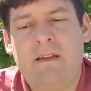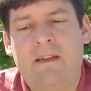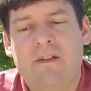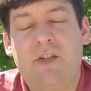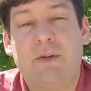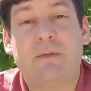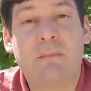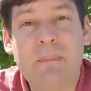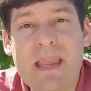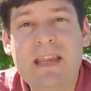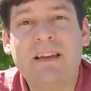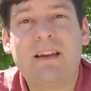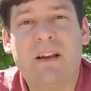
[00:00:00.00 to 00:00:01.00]
She
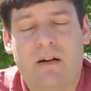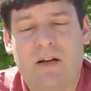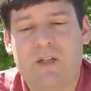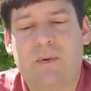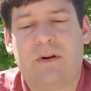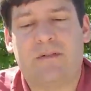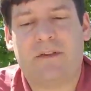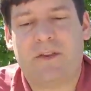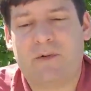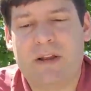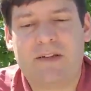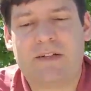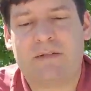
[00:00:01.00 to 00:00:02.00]
remained in Augsburg for the
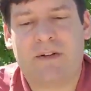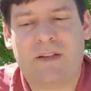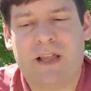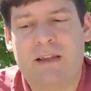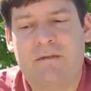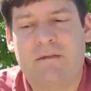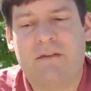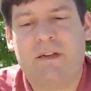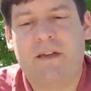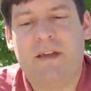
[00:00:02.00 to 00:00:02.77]
rest of her life,